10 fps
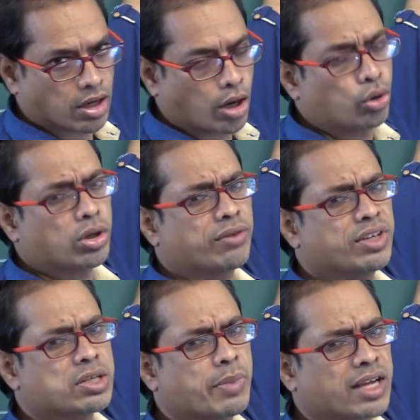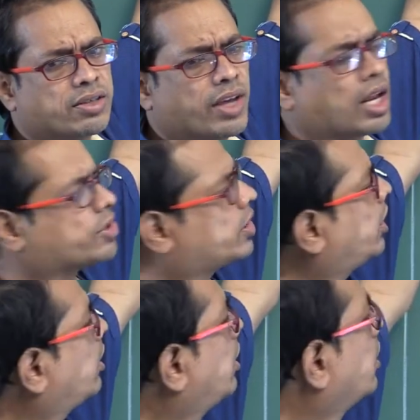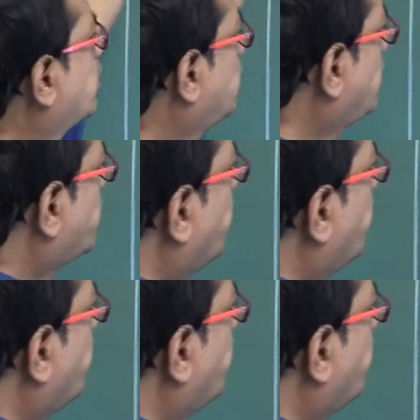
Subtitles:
Out of this maximum velocity, this